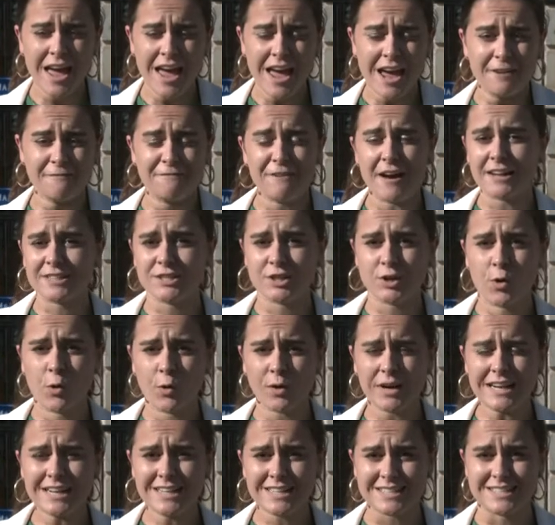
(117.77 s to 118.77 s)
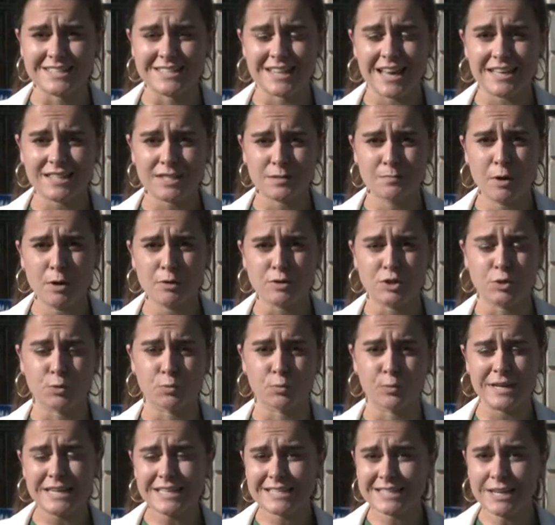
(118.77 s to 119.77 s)
In fact, according to SLED's most
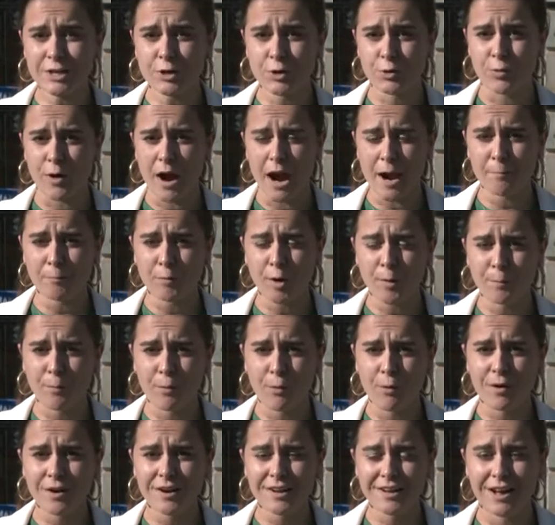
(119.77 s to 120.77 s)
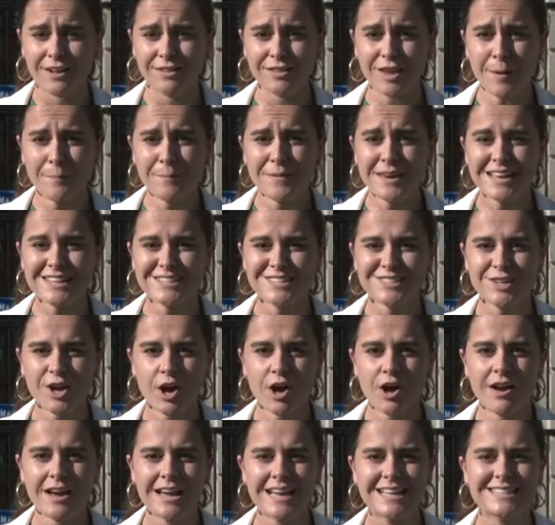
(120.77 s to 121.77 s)
recent crime report, Columbia
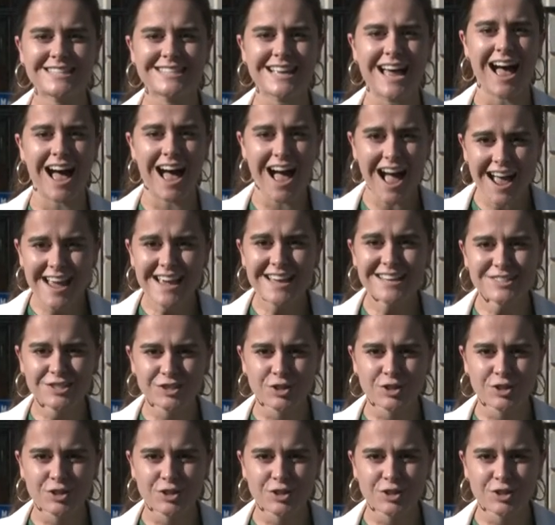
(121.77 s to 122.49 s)
saw its highest